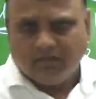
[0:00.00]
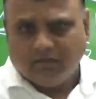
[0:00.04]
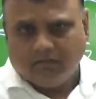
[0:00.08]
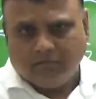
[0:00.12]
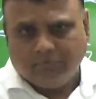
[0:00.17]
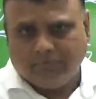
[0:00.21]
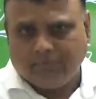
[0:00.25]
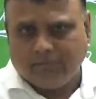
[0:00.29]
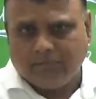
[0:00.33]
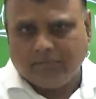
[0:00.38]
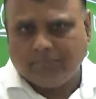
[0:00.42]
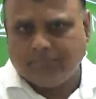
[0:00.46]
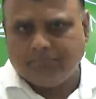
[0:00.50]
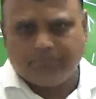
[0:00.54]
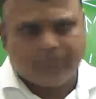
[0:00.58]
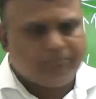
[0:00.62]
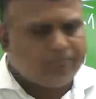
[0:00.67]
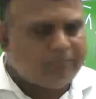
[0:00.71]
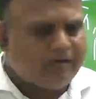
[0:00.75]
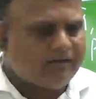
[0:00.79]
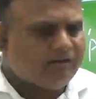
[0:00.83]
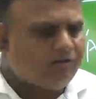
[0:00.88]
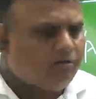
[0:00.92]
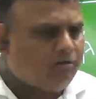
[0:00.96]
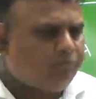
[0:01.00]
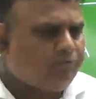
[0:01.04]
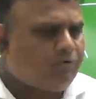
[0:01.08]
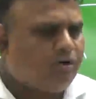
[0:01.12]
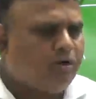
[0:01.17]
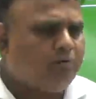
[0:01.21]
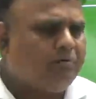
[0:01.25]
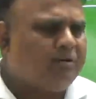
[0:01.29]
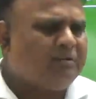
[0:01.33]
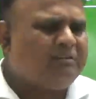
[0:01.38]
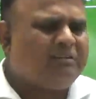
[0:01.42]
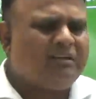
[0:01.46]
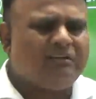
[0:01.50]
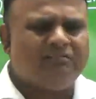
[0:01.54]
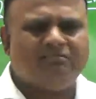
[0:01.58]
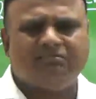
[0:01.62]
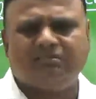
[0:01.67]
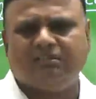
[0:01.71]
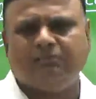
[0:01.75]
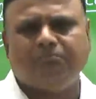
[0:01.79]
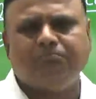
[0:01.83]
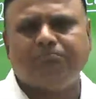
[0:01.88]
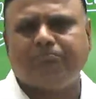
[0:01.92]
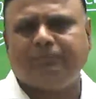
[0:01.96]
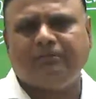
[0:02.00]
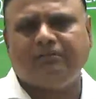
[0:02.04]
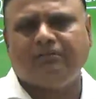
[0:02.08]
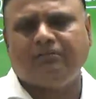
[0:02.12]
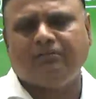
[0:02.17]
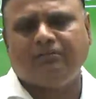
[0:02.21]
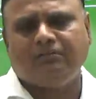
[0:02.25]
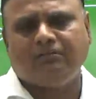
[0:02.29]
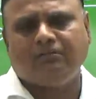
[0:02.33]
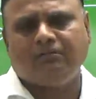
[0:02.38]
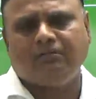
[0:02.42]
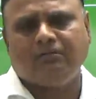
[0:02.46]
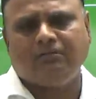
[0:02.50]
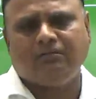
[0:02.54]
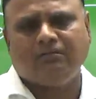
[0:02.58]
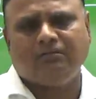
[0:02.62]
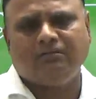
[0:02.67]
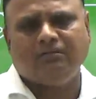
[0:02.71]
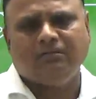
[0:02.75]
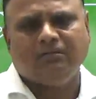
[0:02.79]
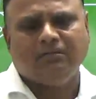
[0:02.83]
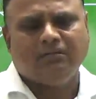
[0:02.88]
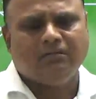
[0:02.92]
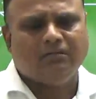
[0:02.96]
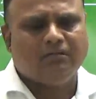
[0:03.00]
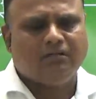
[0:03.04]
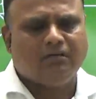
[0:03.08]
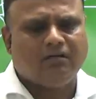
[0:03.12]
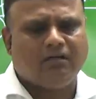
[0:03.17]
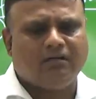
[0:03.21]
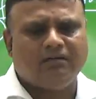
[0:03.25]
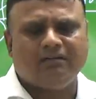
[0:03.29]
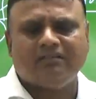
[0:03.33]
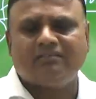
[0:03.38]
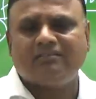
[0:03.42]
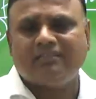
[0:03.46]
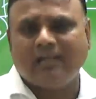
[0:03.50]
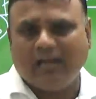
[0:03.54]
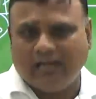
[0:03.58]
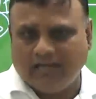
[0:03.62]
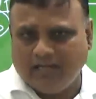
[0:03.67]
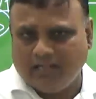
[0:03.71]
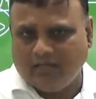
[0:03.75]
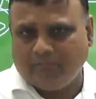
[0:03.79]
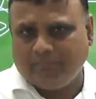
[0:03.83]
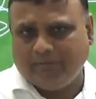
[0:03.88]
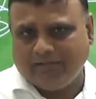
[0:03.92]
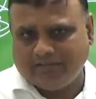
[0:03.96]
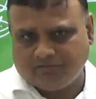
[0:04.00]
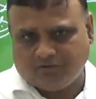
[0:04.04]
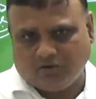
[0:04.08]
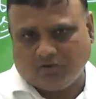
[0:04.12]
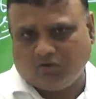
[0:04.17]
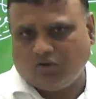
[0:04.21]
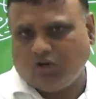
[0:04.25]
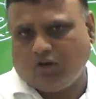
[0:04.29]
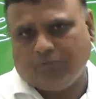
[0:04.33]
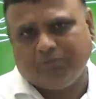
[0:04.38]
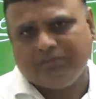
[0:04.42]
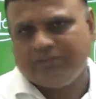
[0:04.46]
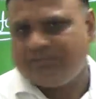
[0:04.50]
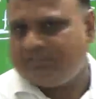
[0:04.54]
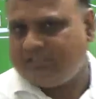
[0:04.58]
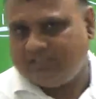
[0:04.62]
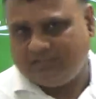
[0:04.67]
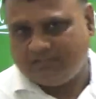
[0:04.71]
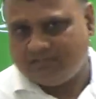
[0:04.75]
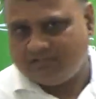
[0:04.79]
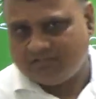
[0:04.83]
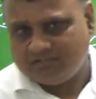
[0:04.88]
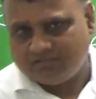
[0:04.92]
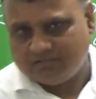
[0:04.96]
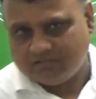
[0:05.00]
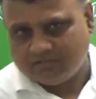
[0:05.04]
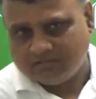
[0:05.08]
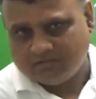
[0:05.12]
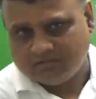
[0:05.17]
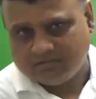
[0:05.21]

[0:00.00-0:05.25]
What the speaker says: matter of common and simple understanding based on common sense.